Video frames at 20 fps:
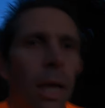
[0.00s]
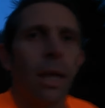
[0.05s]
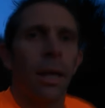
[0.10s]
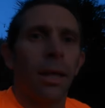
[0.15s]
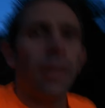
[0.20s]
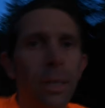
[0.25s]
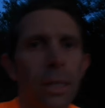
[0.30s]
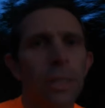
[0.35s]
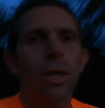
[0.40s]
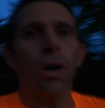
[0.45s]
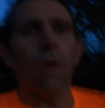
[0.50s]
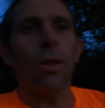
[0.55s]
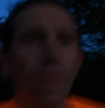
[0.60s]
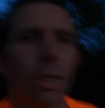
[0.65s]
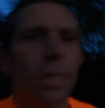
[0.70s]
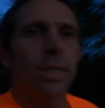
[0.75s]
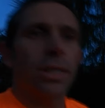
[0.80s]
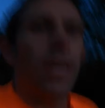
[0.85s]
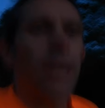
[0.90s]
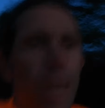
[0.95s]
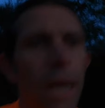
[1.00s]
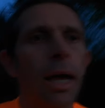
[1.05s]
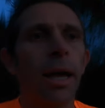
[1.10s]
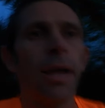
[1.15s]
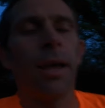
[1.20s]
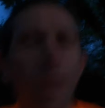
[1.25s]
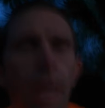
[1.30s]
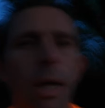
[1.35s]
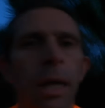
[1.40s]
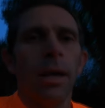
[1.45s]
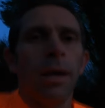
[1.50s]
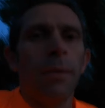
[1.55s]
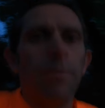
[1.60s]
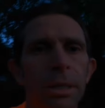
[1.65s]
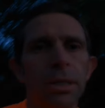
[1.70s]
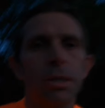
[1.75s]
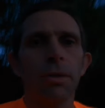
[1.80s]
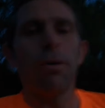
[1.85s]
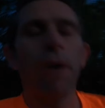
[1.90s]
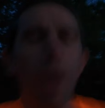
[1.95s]
that's got this
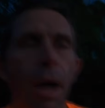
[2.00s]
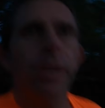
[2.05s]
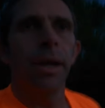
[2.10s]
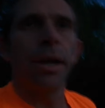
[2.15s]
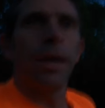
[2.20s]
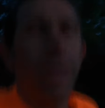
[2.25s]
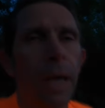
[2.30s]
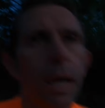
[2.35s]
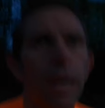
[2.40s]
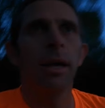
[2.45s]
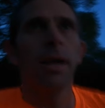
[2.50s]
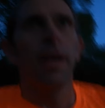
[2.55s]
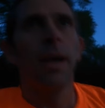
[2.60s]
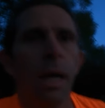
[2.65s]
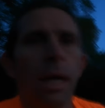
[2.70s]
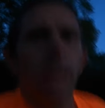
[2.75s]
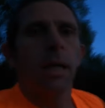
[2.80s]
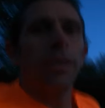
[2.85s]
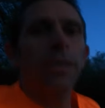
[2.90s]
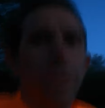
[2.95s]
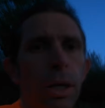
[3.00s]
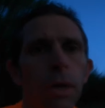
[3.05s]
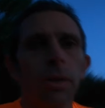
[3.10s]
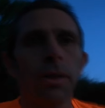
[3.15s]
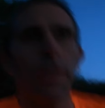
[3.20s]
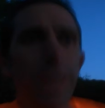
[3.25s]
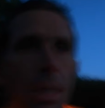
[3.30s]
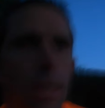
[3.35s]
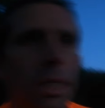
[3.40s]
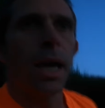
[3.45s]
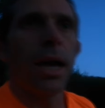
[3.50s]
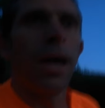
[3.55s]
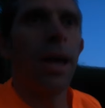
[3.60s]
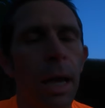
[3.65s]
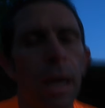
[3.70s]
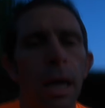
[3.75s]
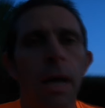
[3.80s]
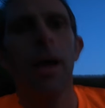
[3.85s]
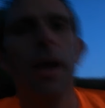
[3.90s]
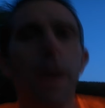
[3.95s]
Mr. Run. It's got this
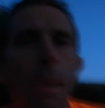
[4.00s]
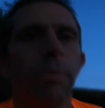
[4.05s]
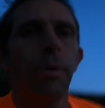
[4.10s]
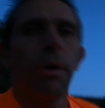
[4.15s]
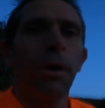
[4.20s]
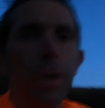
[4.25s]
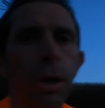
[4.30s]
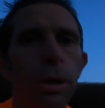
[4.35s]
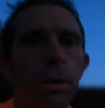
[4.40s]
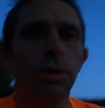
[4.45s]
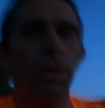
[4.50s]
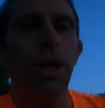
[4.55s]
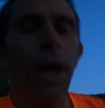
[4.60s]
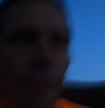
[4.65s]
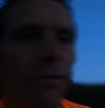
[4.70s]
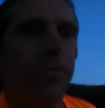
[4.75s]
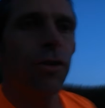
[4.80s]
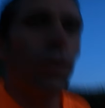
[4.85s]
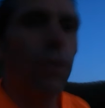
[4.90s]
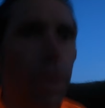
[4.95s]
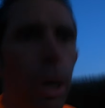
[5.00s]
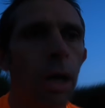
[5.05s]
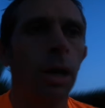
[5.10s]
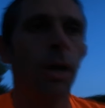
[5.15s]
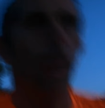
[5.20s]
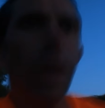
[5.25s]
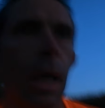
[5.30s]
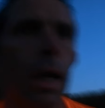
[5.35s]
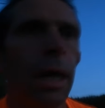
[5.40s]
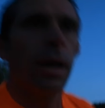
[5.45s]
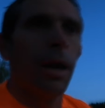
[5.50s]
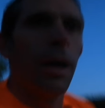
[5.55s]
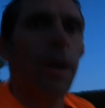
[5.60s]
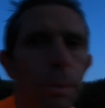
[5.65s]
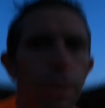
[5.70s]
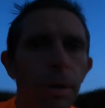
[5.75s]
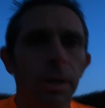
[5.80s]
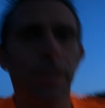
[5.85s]
product called Jet Fuel. Probably